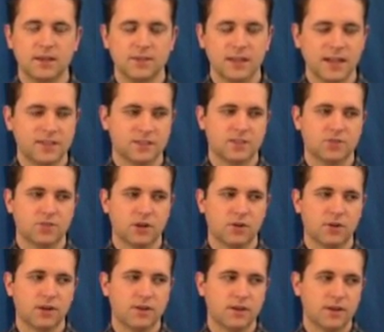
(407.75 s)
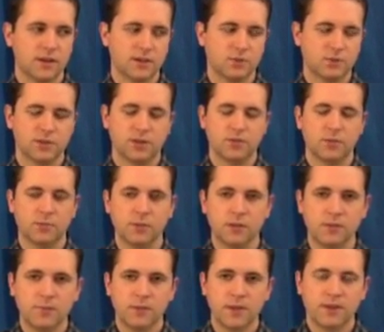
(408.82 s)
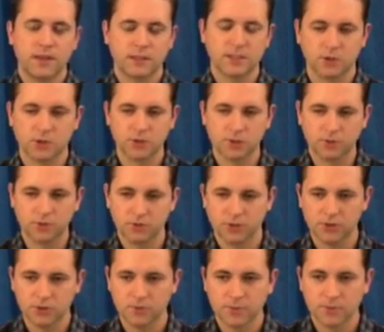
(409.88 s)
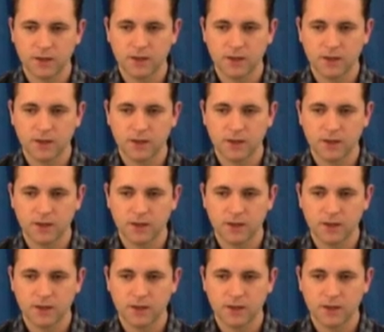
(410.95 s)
That's the trick right there. That's what did it for me. That's what will do it for you.